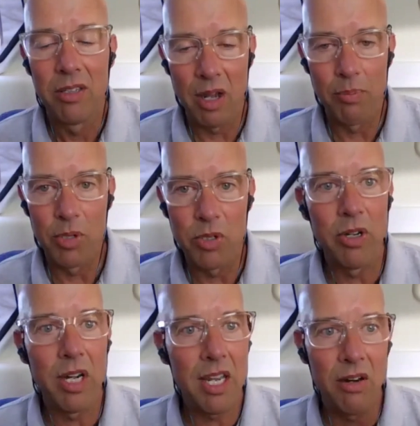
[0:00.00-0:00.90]
the
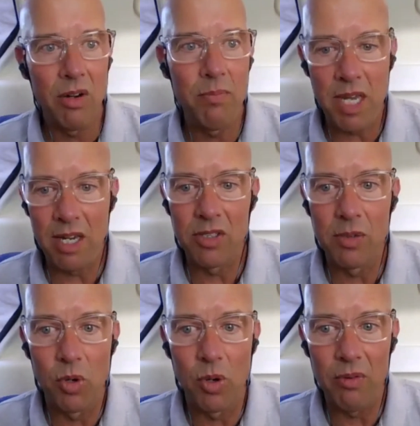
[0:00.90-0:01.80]
opportunity here and meeting
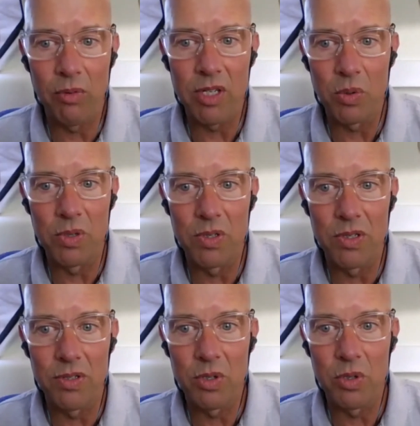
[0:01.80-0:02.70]
some great
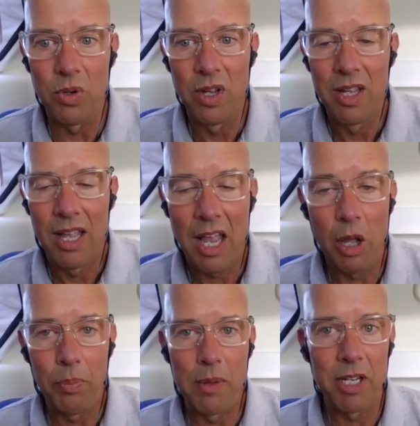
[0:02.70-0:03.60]
resources to
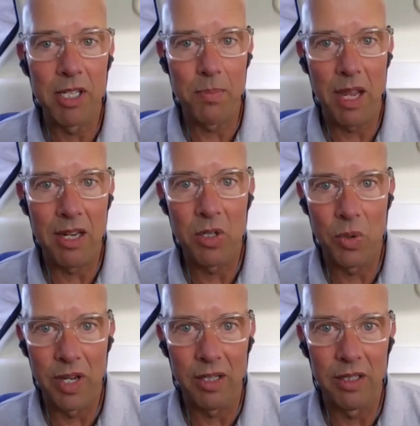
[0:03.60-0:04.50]
help them expand
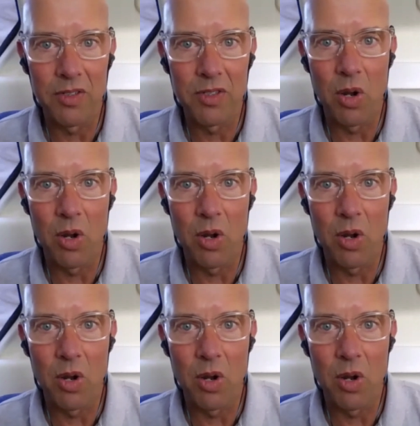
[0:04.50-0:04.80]
quickly.